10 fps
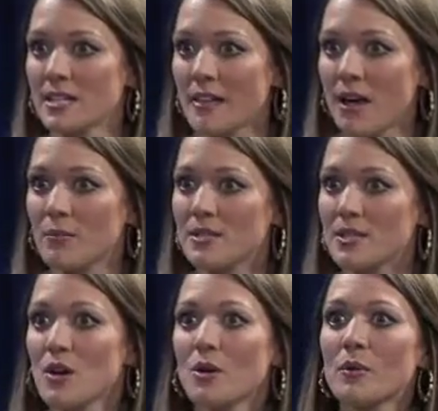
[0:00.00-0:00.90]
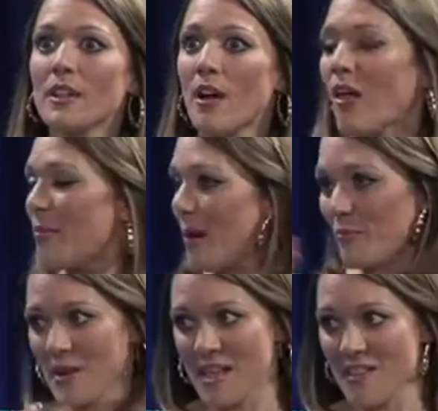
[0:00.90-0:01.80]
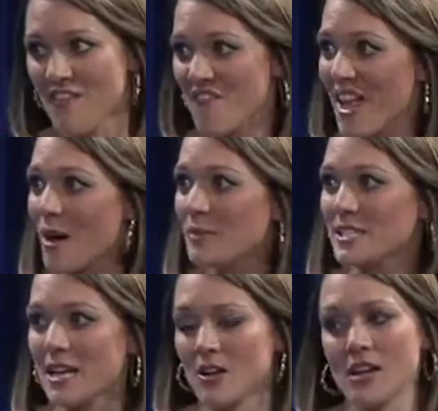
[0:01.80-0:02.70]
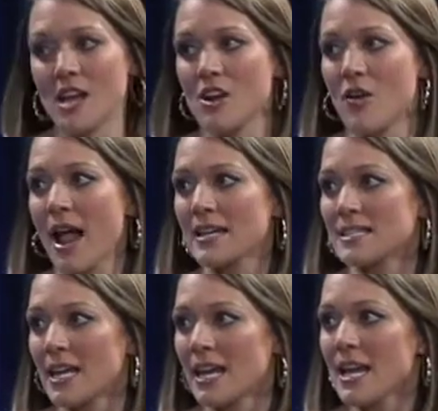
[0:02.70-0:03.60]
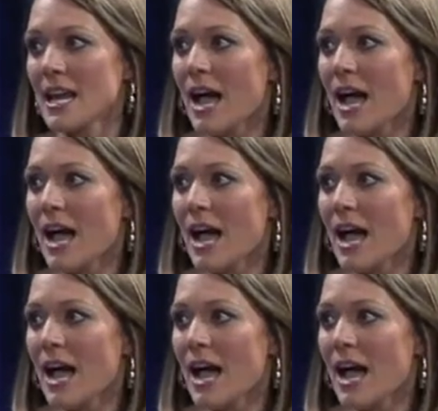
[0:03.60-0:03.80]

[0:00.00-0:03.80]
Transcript: and that was really all about bringing the families out and interacting.